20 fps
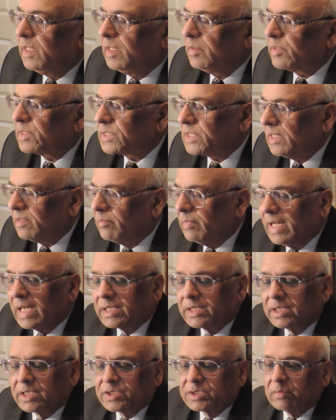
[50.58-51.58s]
he never said
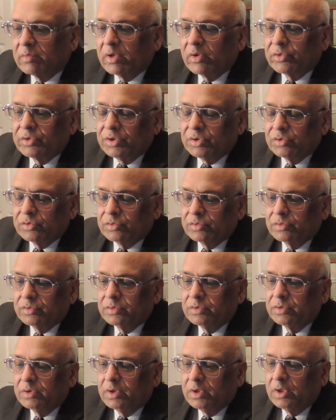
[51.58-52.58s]
bad things about you.
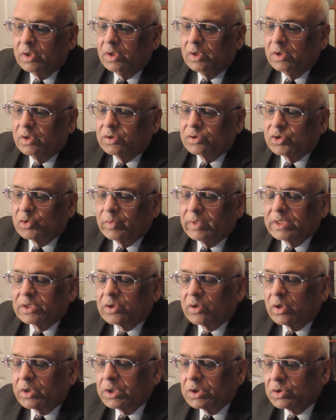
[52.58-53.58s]
So by
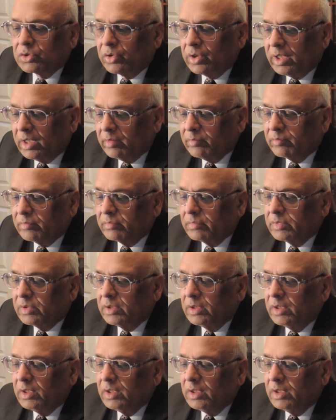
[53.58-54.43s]
talking to him,